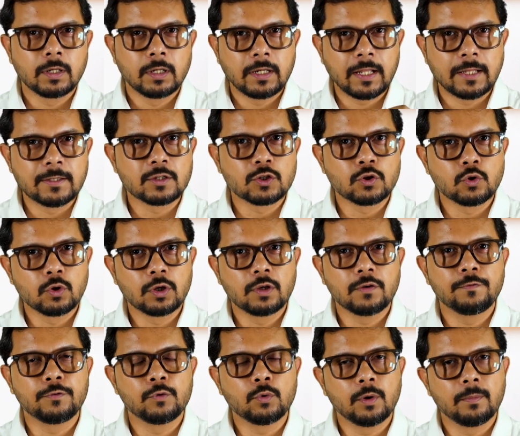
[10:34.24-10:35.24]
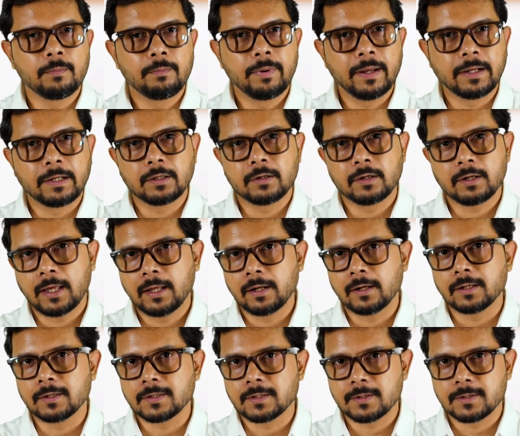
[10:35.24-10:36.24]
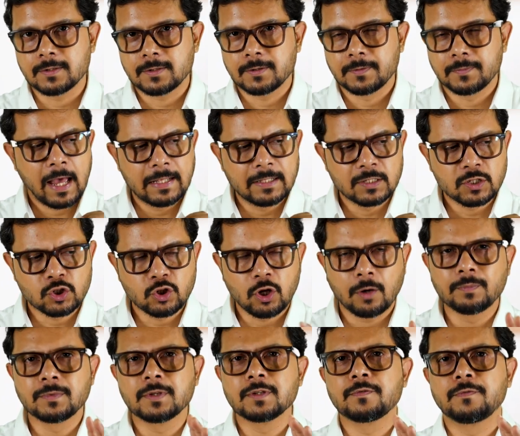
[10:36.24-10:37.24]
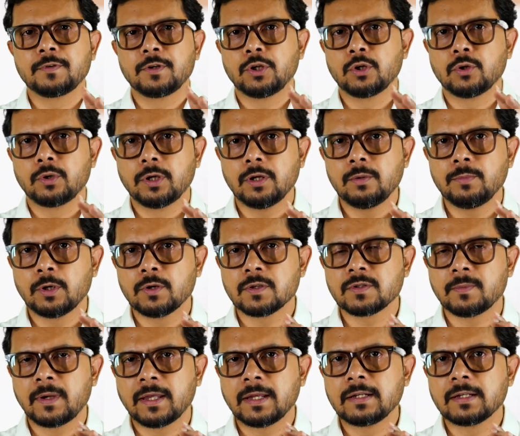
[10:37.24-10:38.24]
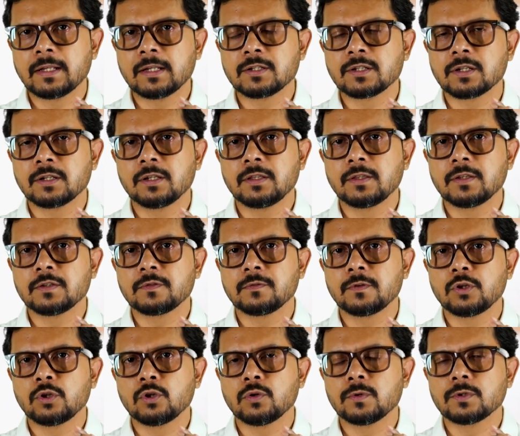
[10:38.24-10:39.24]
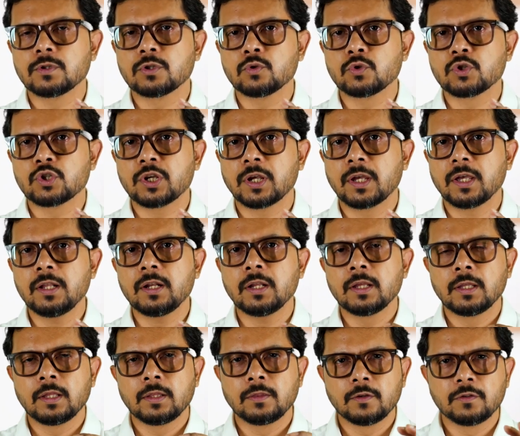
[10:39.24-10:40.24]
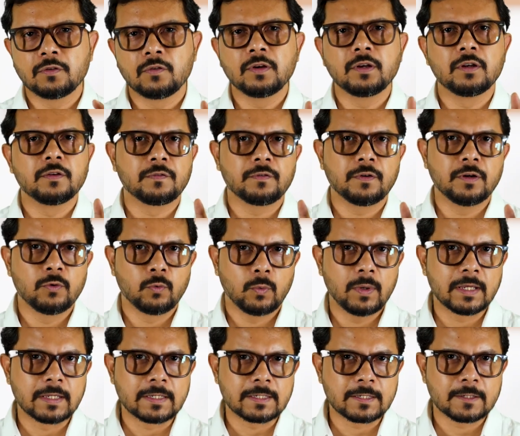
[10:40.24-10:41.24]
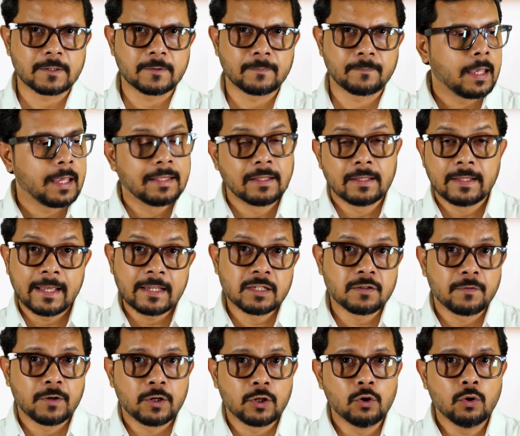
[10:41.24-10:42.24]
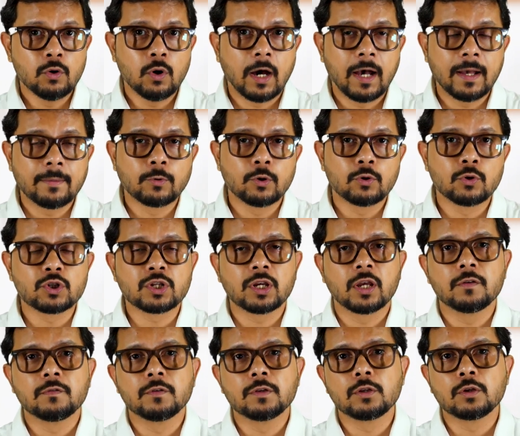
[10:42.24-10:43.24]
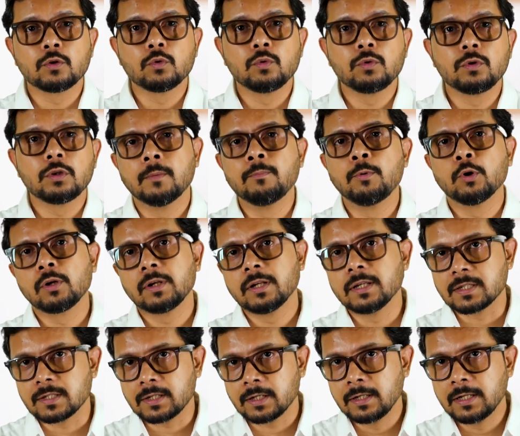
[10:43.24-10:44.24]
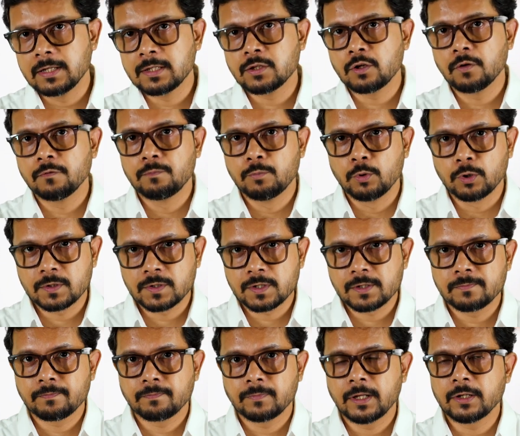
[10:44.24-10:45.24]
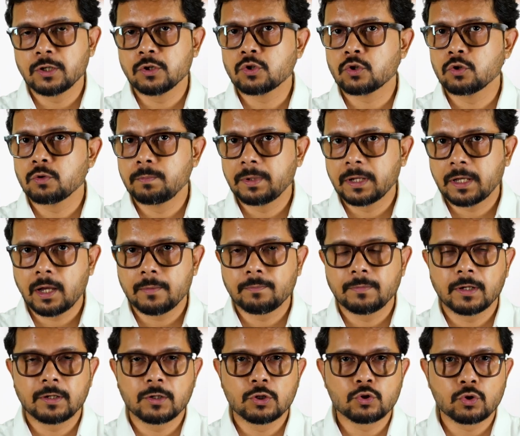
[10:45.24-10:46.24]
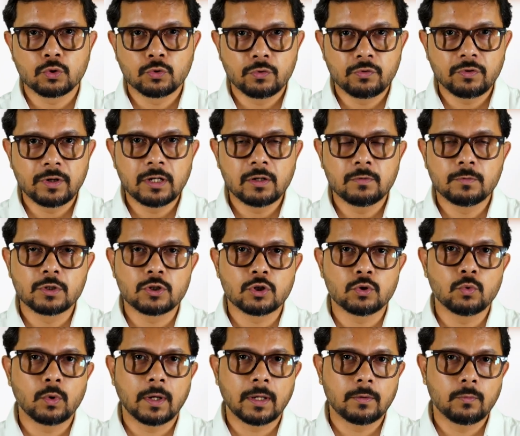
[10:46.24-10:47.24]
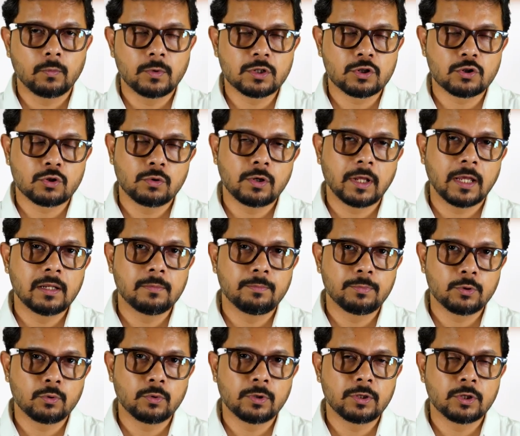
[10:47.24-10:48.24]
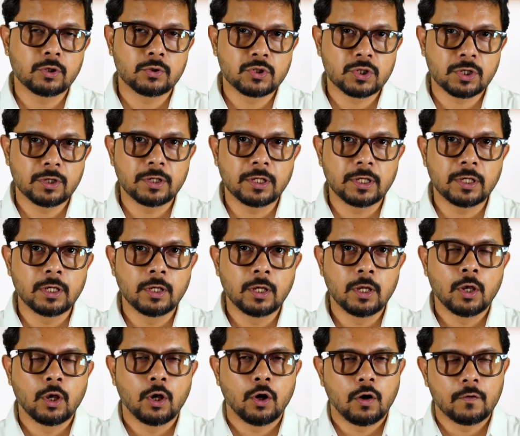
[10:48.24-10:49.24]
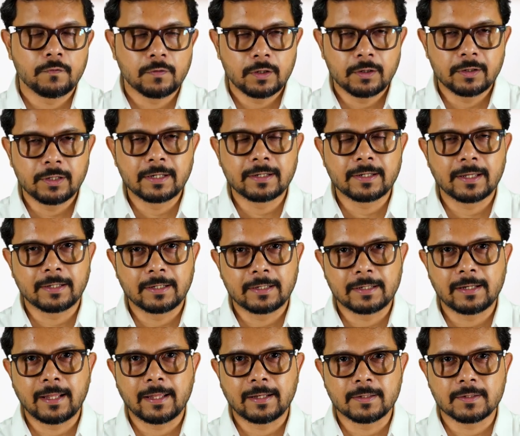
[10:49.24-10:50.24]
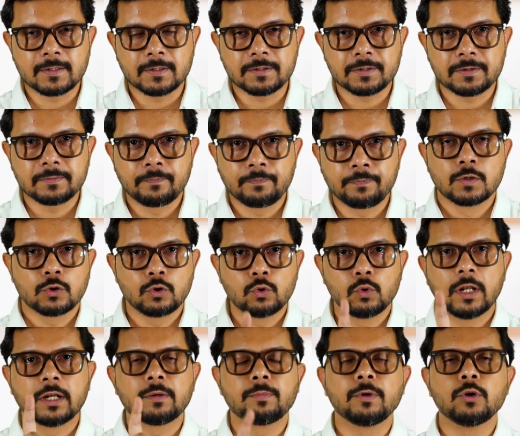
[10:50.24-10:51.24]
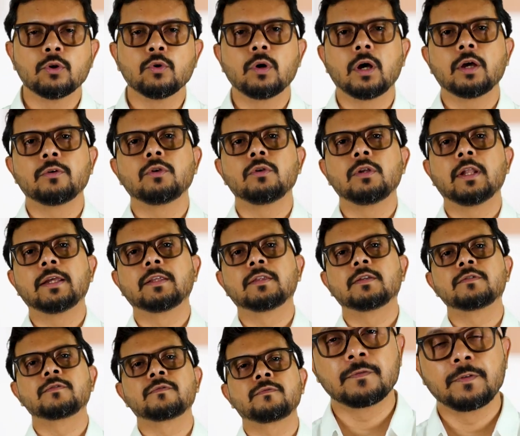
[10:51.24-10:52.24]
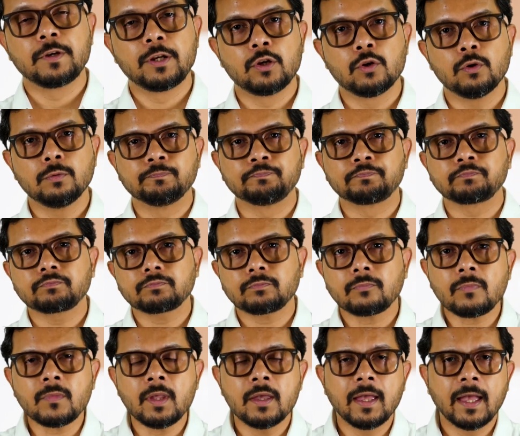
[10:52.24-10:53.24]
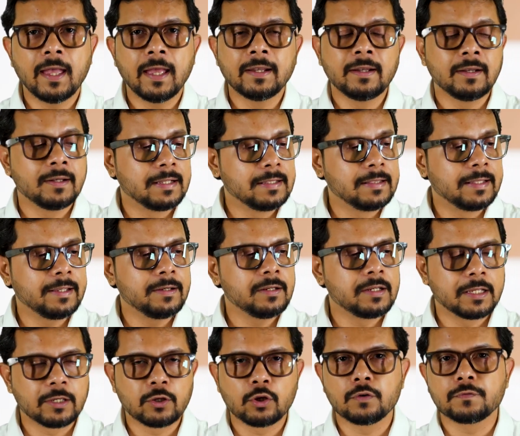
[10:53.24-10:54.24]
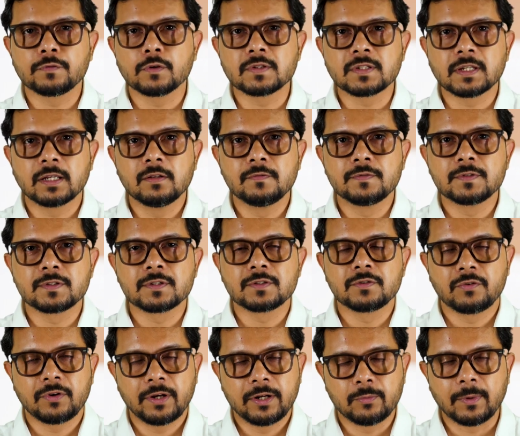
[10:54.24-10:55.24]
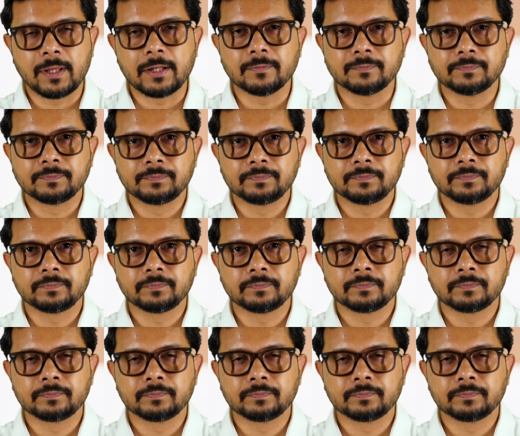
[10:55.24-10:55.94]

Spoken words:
tends to give you a better analysis. I'll stop this video here because my intention in this video was to share the three different ways. In the next video, I'm going to share with you a book list, a list of books that you should pick up, that you should read, which should help you in your journey of learning technical analysis. So do let me know how you like this video. And till then, take care of yourselves. Trade well.